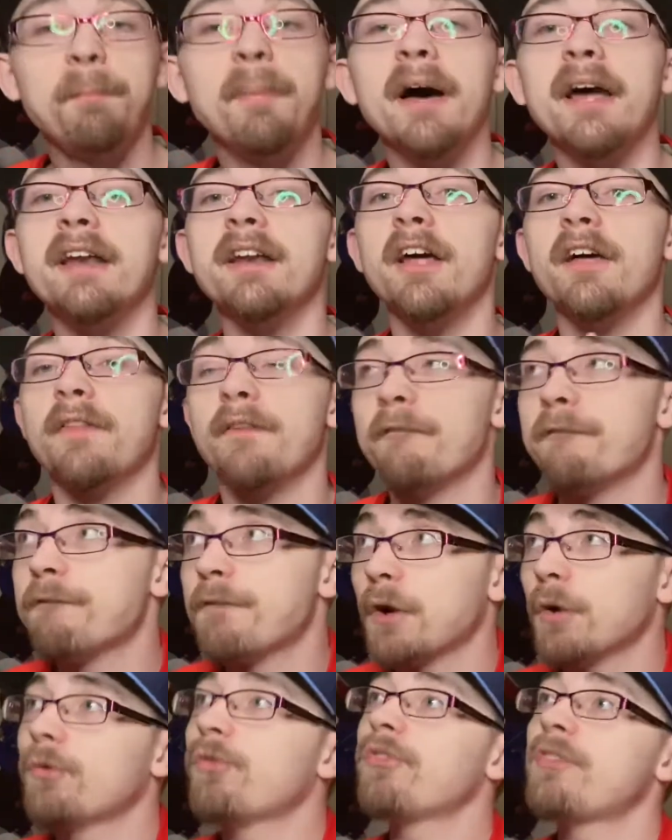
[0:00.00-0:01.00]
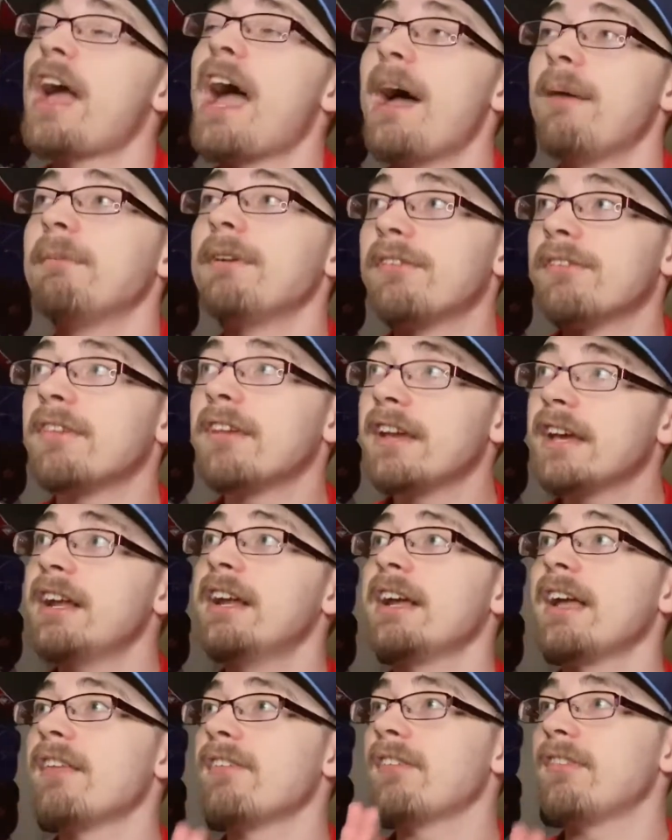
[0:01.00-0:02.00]
But the first time to see it
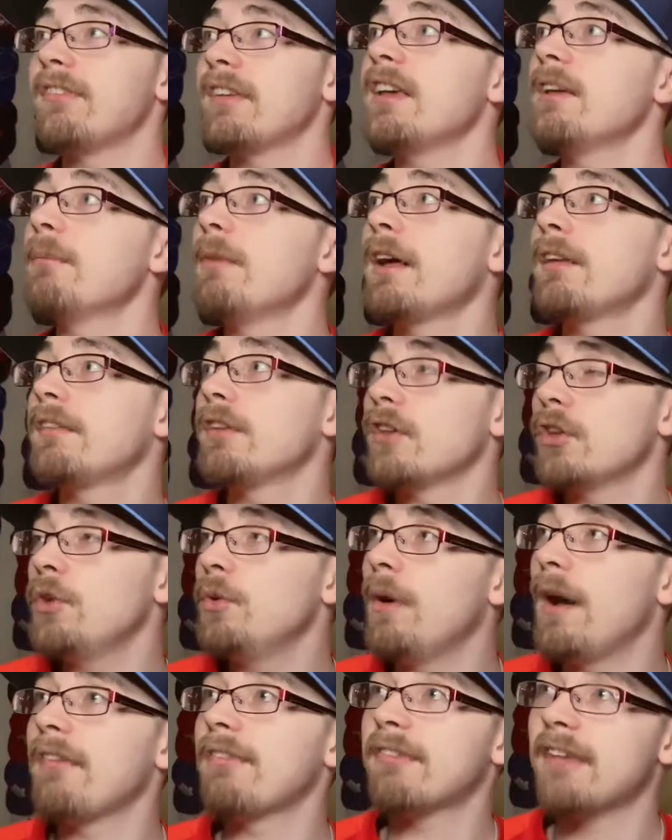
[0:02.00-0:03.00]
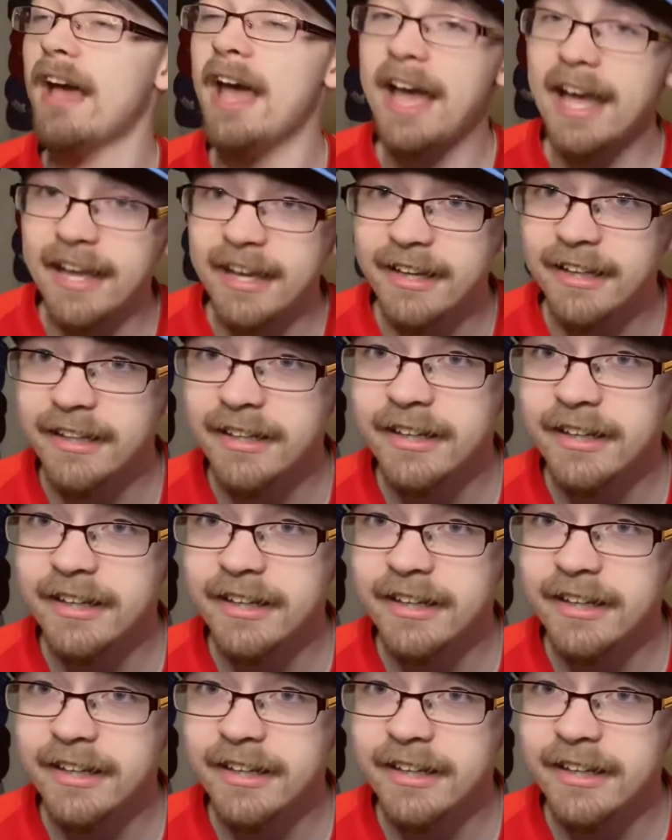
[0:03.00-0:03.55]
against a team like the USA,